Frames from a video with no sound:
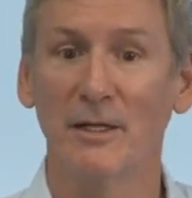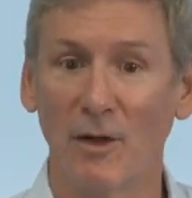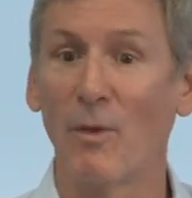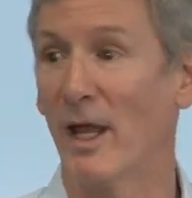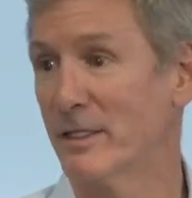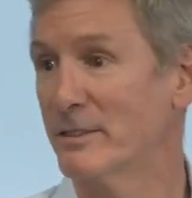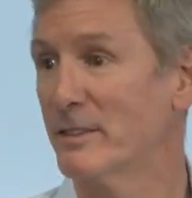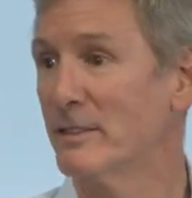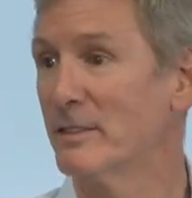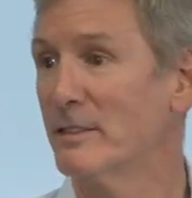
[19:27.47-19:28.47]
a ways.
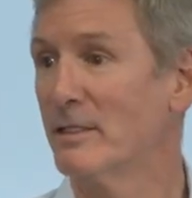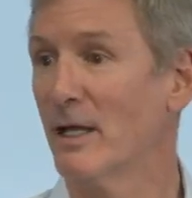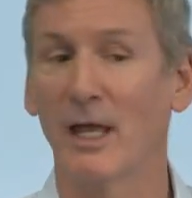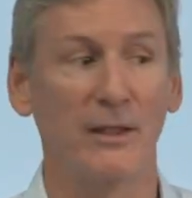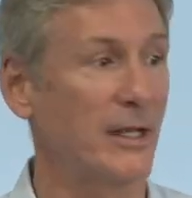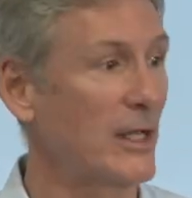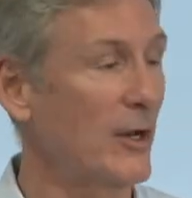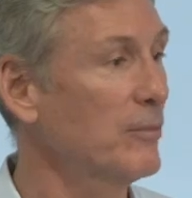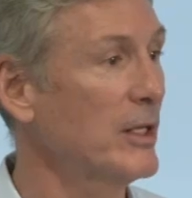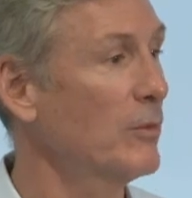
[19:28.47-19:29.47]
And that, I
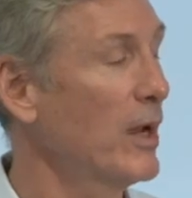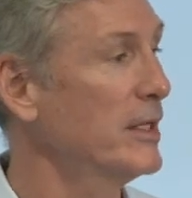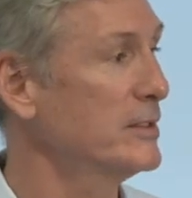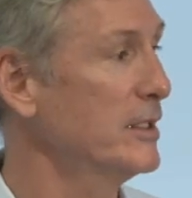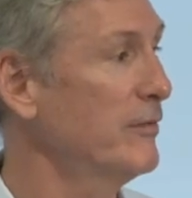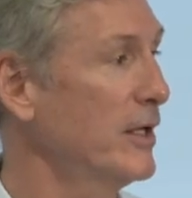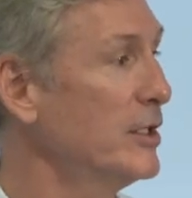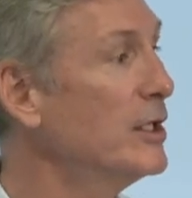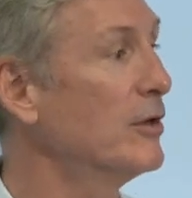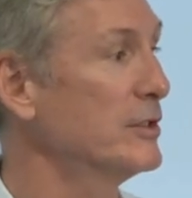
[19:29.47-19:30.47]
don't mean a ways even
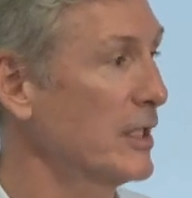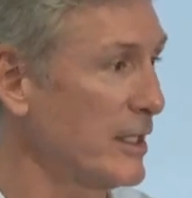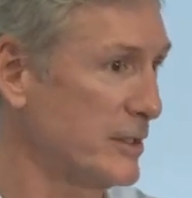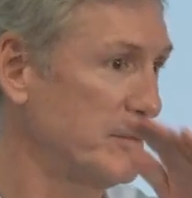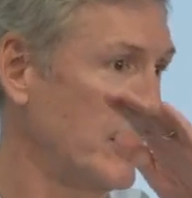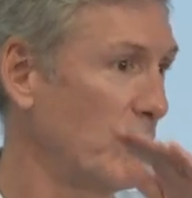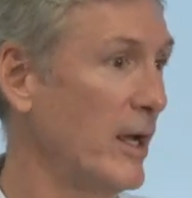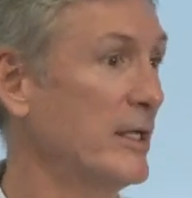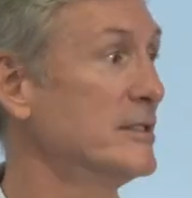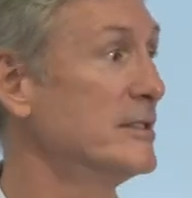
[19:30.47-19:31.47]
in years. I just mean a
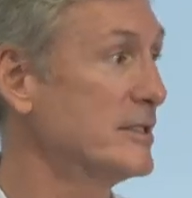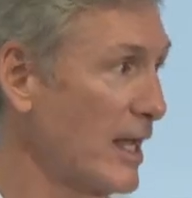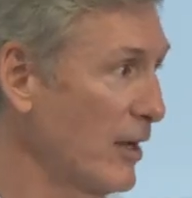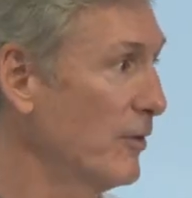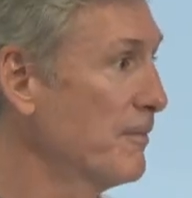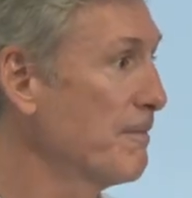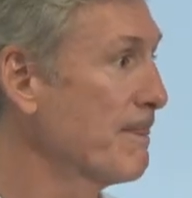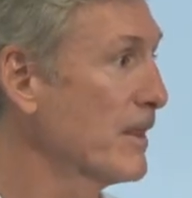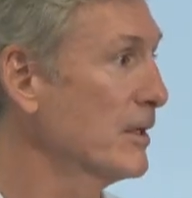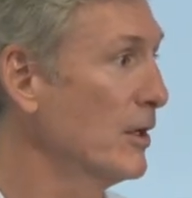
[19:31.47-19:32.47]
ways in scale.
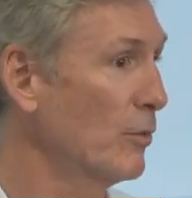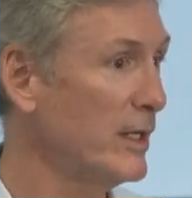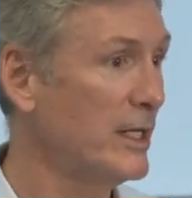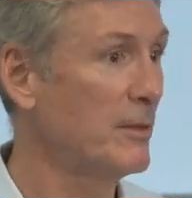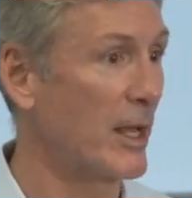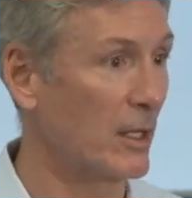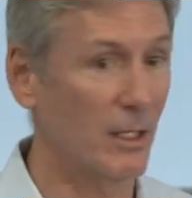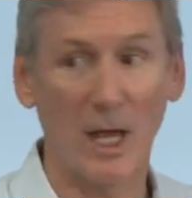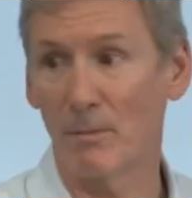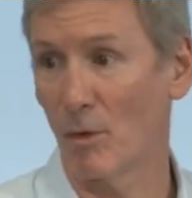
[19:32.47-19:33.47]
You know, we need to make a
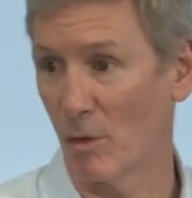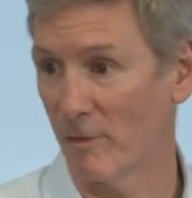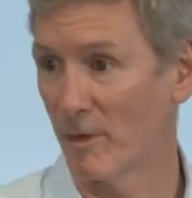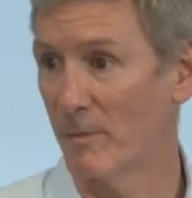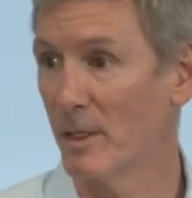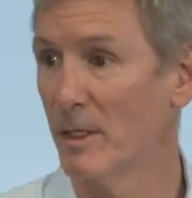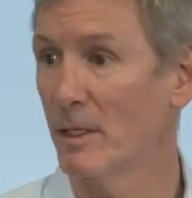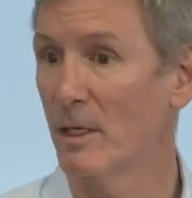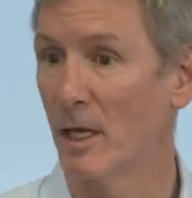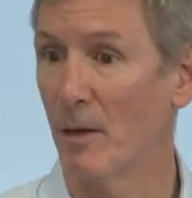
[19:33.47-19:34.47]
lot more of them.
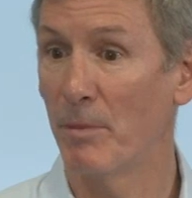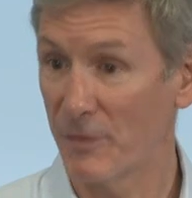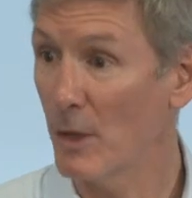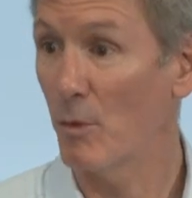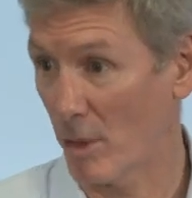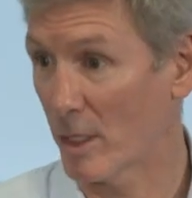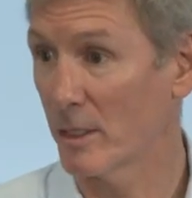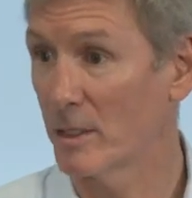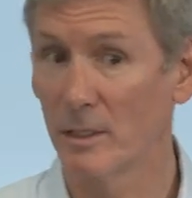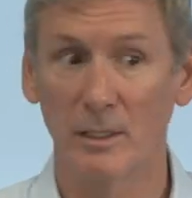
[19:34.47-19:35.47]
Uh, but they work.
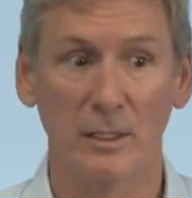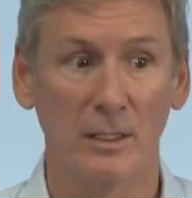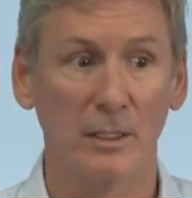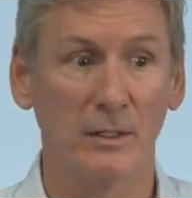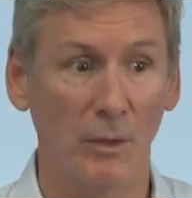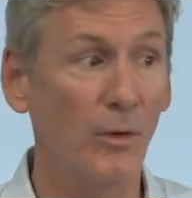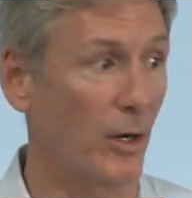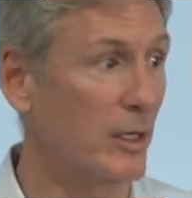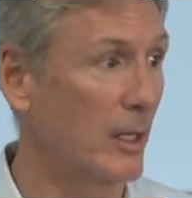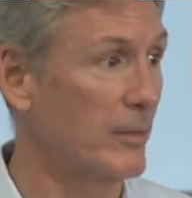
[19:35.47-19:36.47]
They
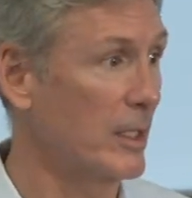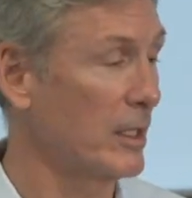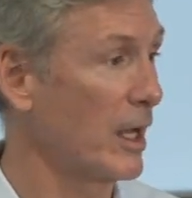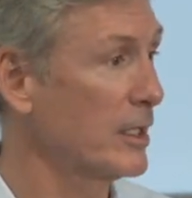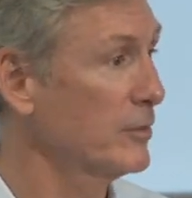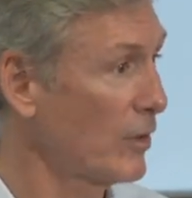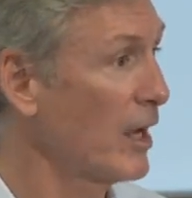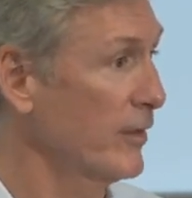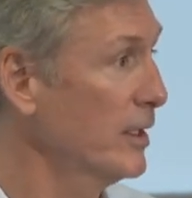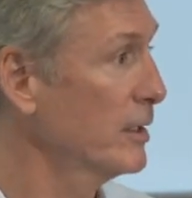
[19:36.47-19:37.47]
work. I mean, I can
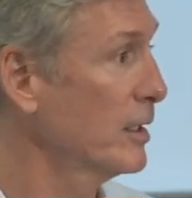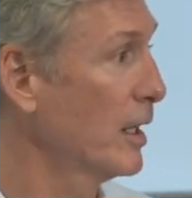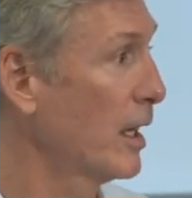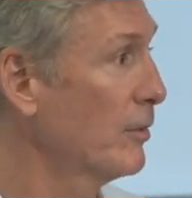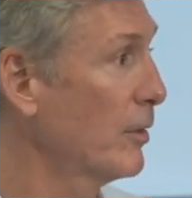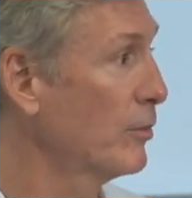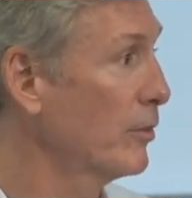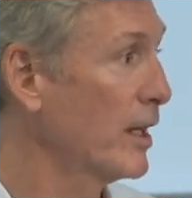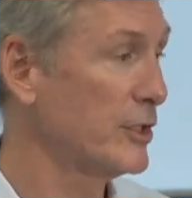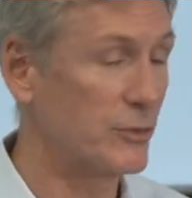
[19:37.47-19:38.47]
drive it. Uh, I, we're
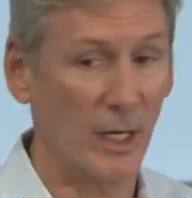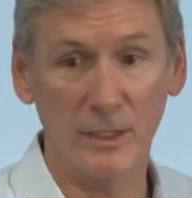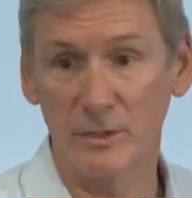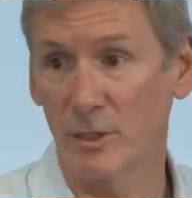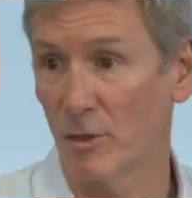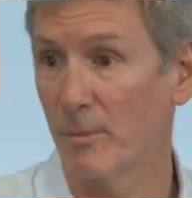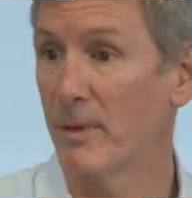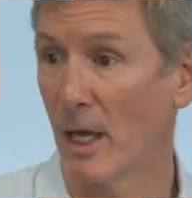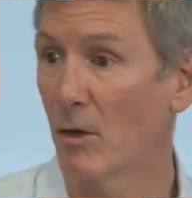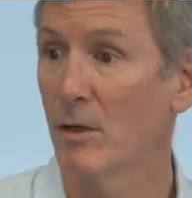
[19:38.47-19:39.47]
running trains in
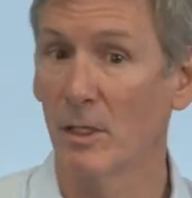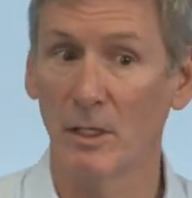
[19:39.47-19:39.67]
Europe now.